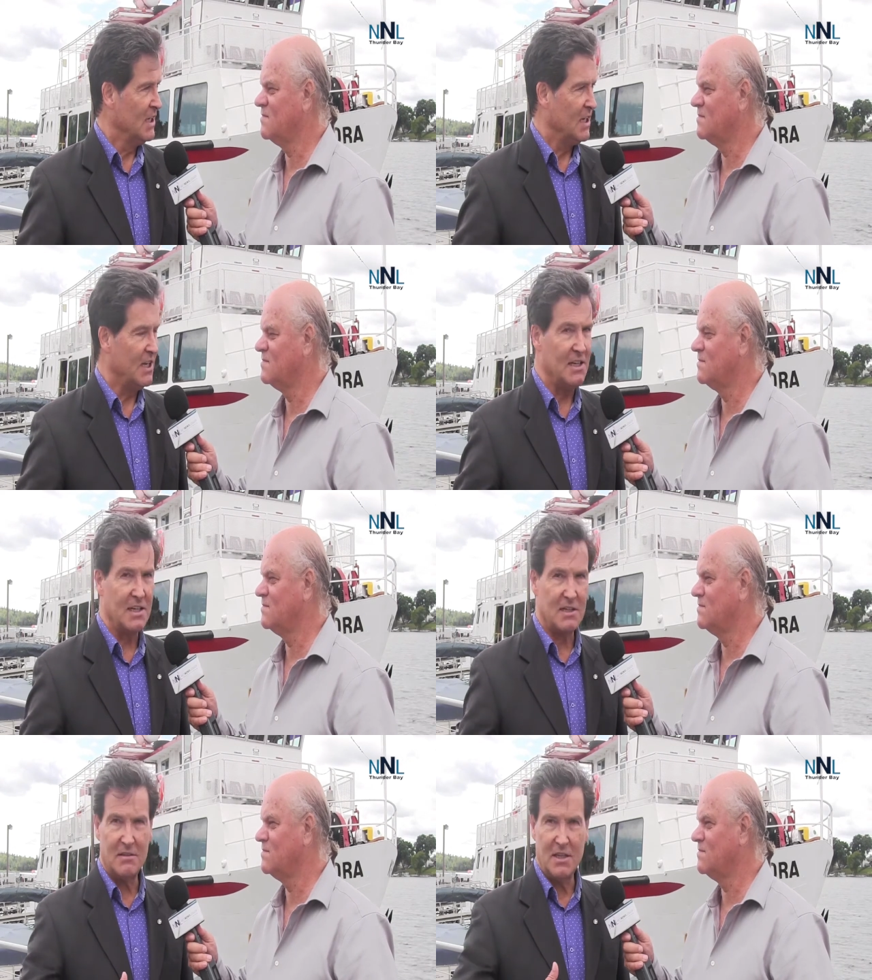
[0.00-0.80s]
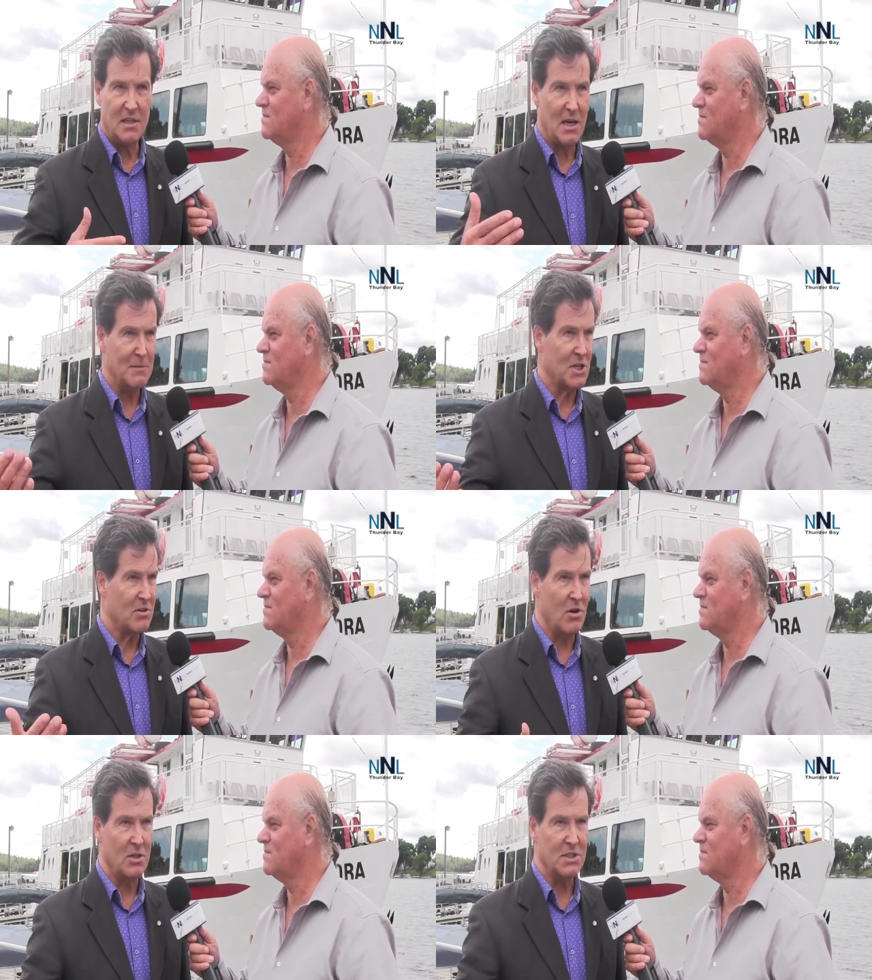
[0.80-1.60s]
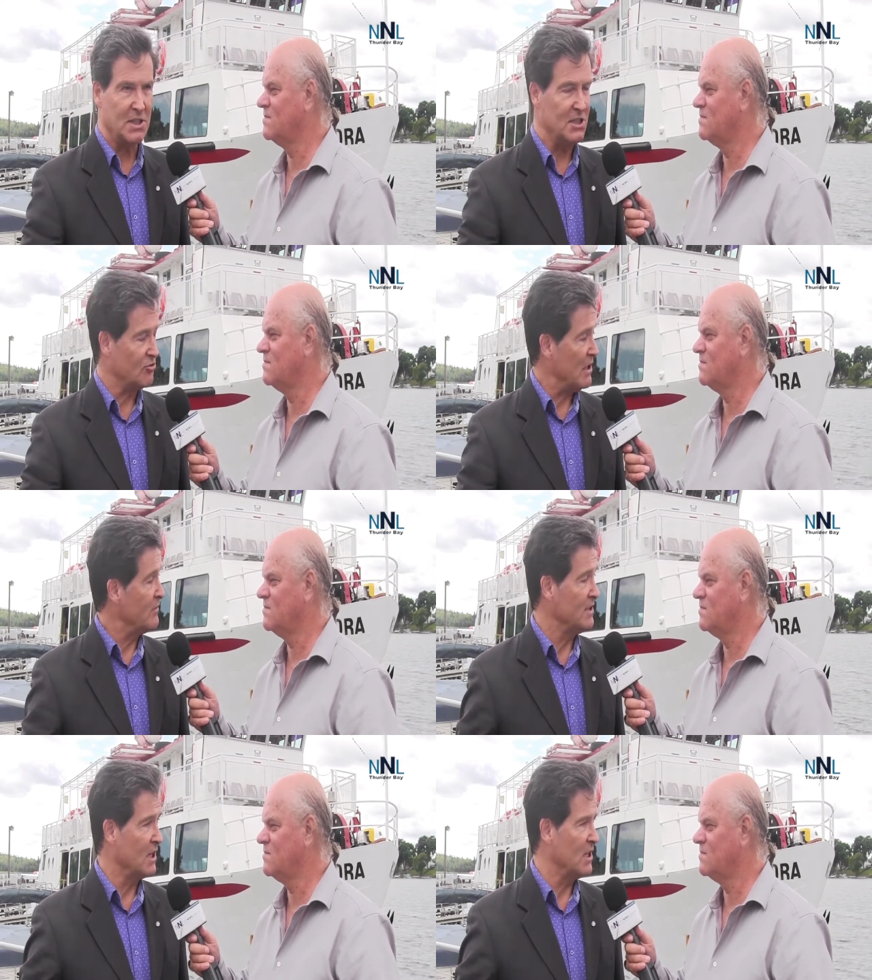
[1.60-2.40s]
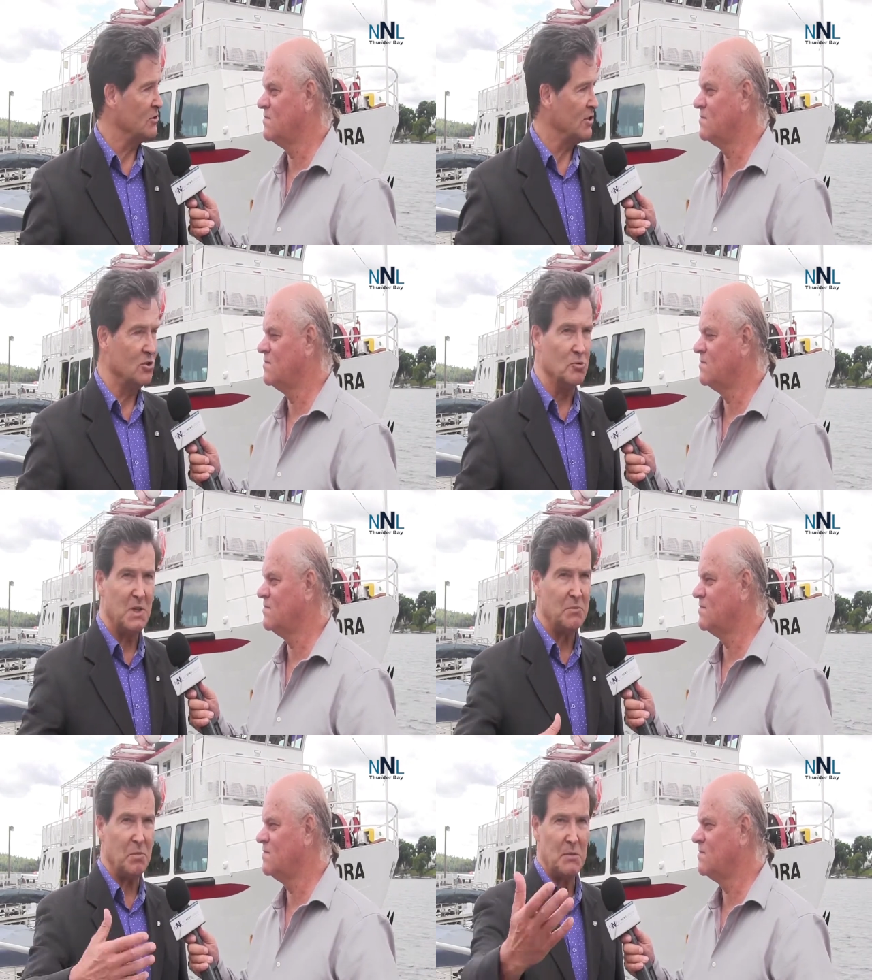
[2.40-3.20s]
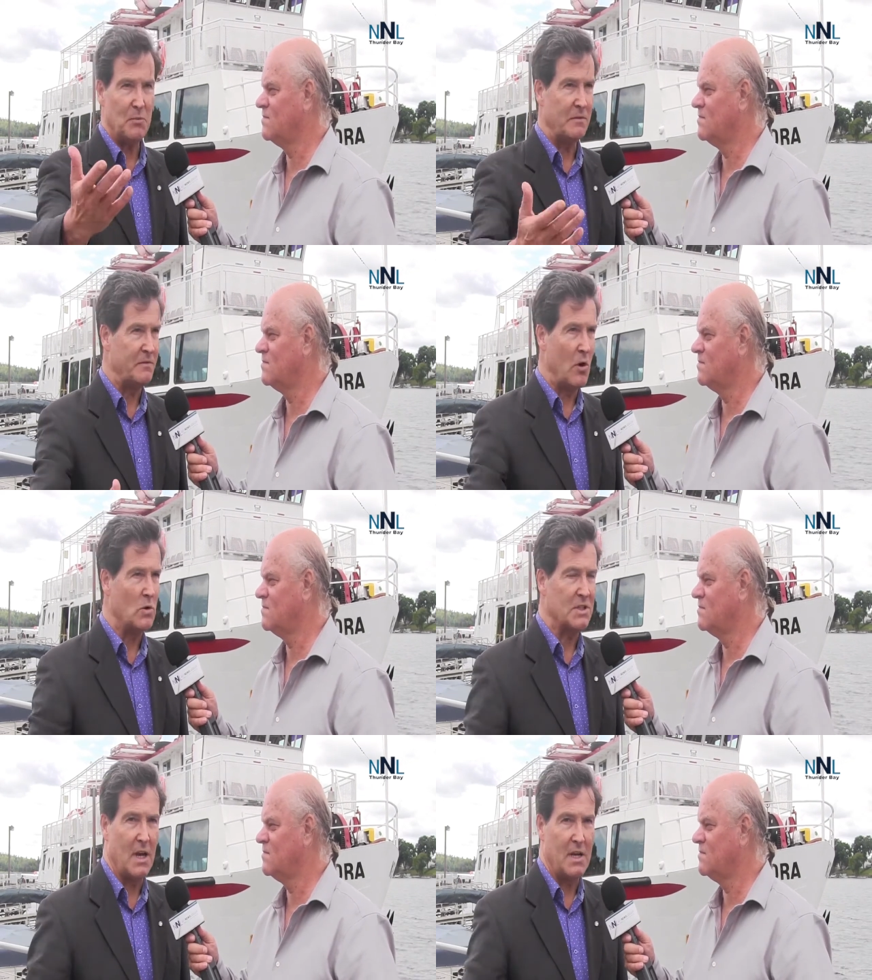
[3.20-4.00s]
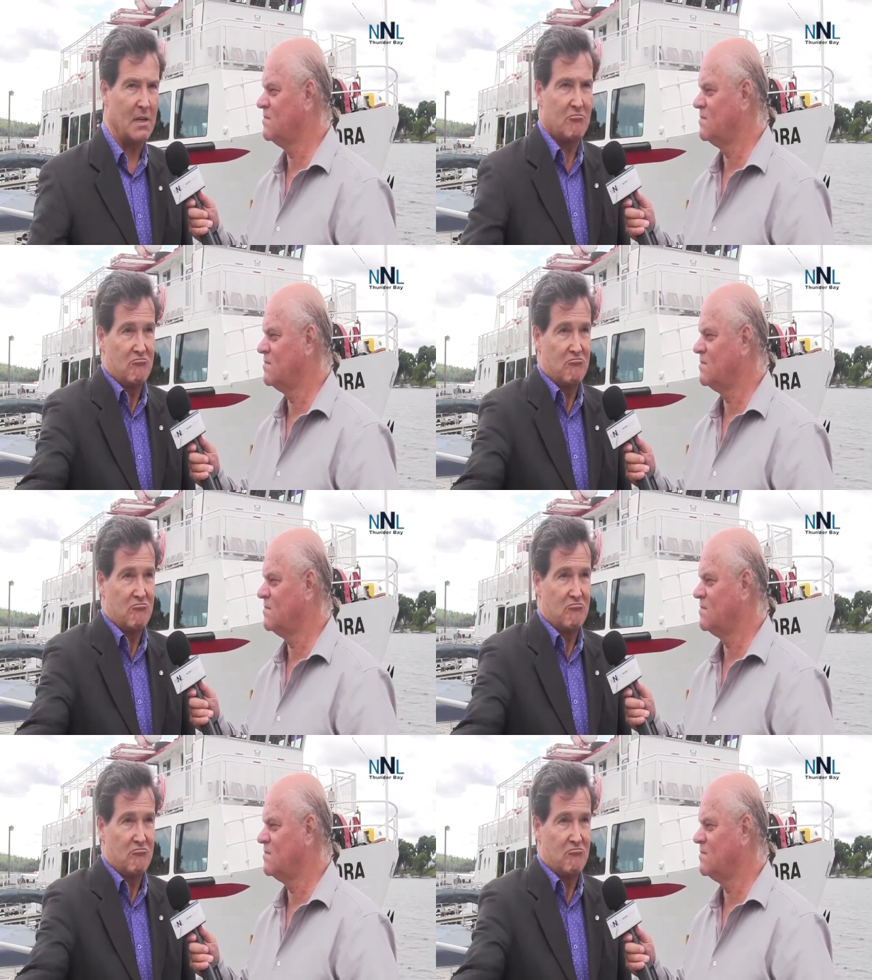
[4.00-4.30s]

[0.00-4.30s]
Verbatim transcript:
Speaker 1: He he comes across. He's traveling the country to meet people, folks like